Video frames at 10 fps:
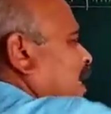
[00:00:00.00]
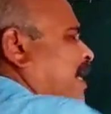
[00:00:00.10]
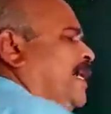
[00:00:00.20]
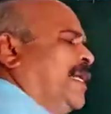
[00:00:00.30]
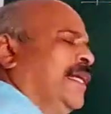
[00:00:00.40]
by
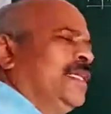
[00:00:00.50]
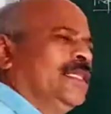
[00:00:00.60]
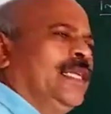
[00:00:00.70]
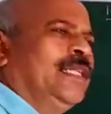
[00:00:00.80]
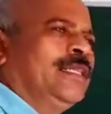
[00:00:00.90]
writing
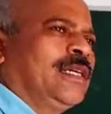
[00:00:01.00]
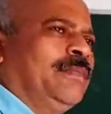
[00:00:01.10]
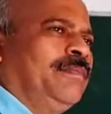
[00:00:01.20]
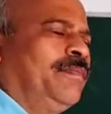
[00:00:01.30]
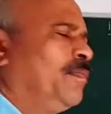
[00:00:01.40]
its nth
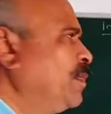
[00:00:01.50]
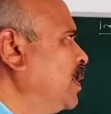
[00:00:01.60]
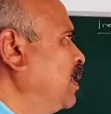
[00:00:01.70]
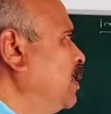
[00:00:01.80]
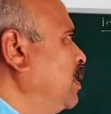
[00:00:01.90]
term.
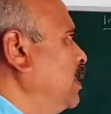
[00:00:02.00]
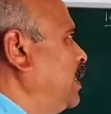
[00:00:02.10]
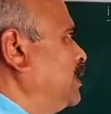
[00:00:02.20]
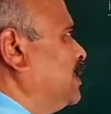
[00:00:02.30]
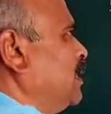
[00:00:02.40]

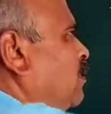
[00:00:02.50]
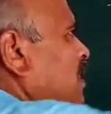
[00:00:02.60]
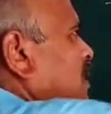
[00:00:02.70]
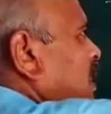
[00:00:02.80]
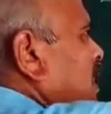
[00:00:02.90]
A
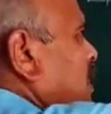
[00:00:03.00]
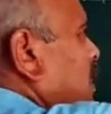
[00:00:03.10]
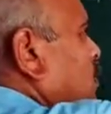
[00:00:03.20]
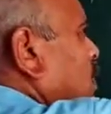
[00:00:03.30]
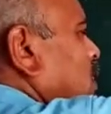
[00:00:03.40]
sequence, any
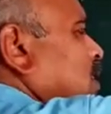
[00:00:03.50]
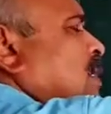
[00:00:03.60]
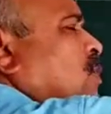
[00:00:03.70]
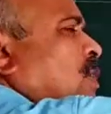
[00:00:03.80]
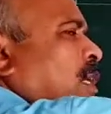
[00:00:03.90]
sequence is
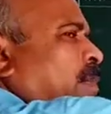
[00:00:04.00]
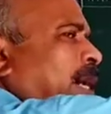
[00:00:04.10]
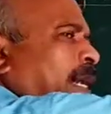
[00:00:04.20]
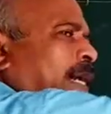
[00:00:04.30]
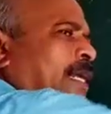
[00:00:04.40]
denoted
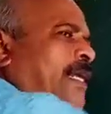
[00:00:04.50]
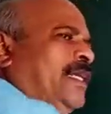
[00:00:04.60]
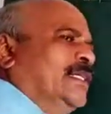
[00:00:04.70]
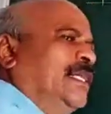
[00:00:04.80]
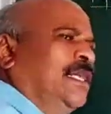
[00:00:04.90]
by writing
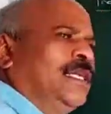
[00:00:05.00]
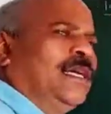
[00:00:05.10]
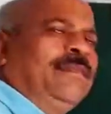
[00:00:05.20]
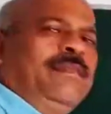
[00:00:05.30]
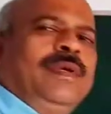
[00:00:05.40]
its nth term.